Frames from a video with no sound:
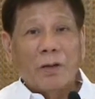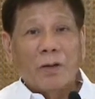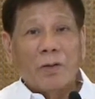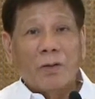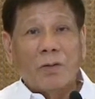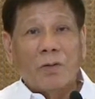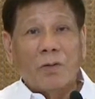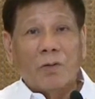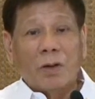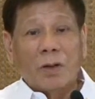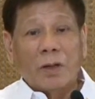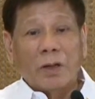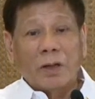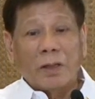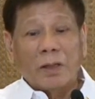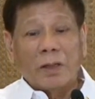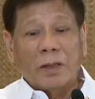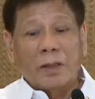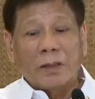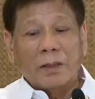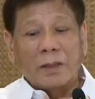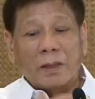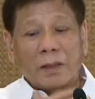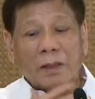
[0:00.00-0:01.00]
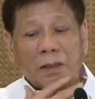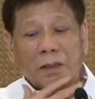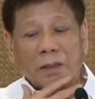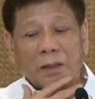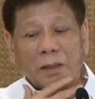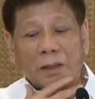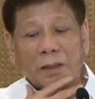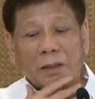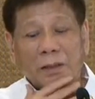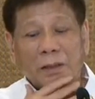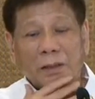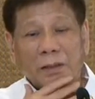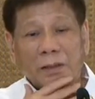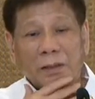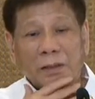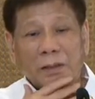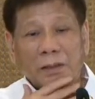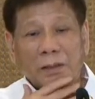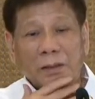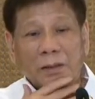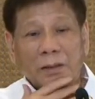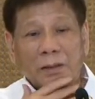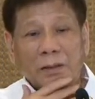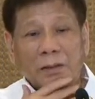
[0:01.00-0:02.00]
huwag lang natin na
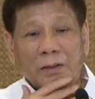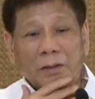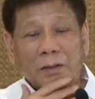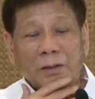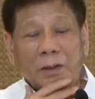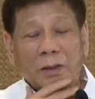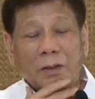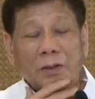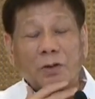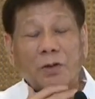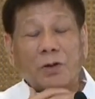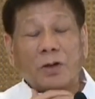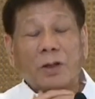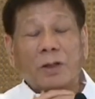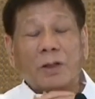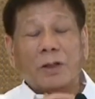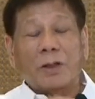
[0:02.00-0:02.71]
do